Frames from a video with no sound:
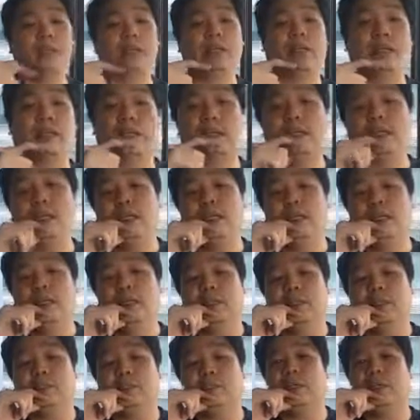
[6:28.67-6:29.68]
Okay,
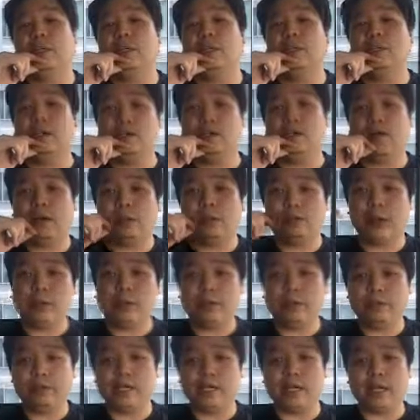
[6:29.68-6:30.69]
so how
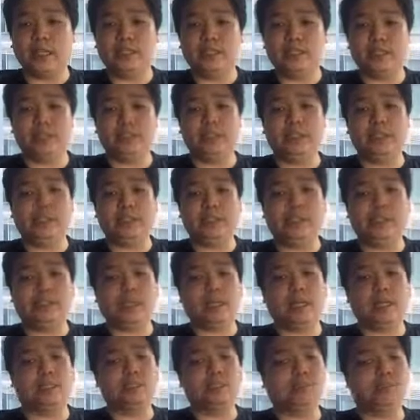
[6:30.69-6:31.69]
I would answer these
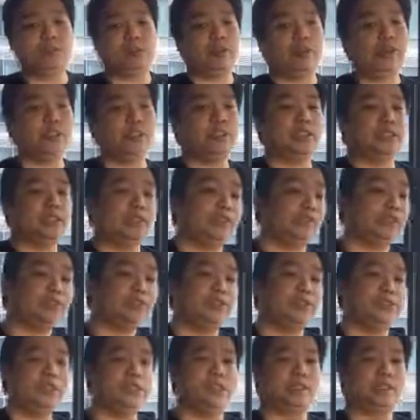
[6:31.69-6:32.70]
kinds of questions
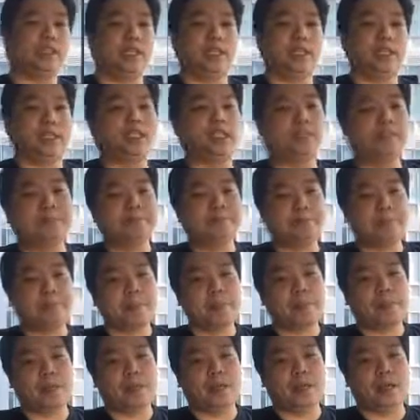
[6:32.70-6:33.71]
first is,
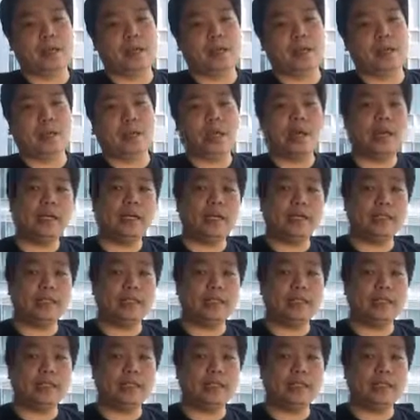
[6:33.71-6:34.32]
again, this